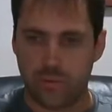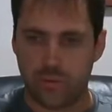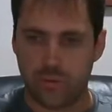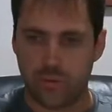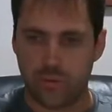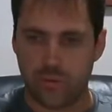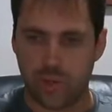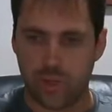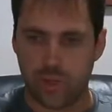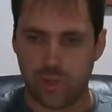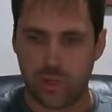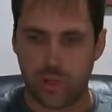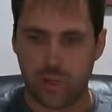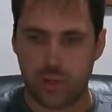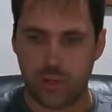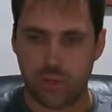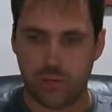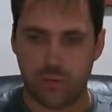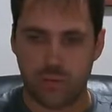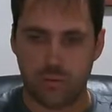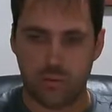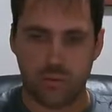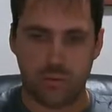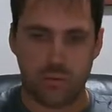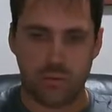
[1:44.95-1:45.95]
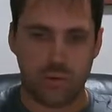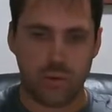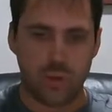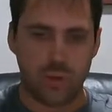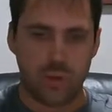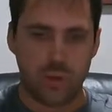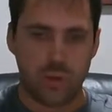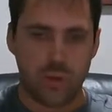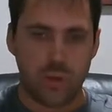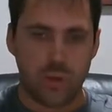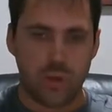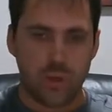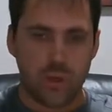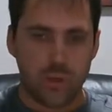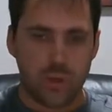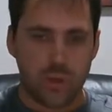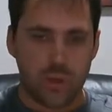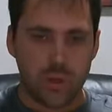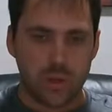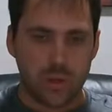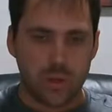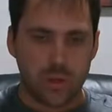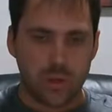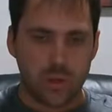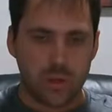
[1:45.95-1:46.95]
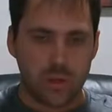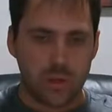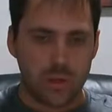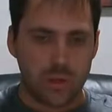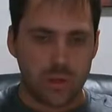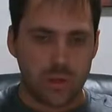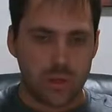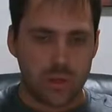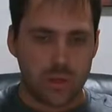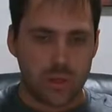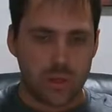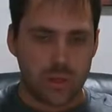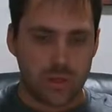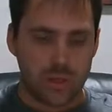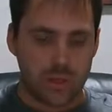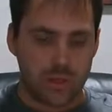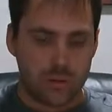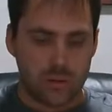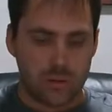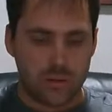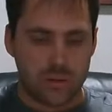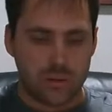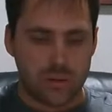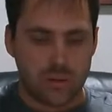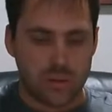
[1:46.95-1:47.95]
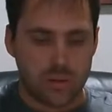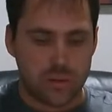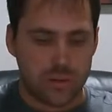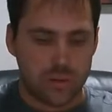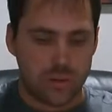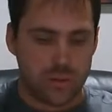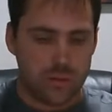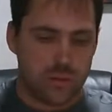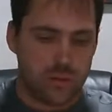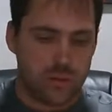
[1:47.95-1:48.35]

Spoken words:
so I can go get that. Let's see.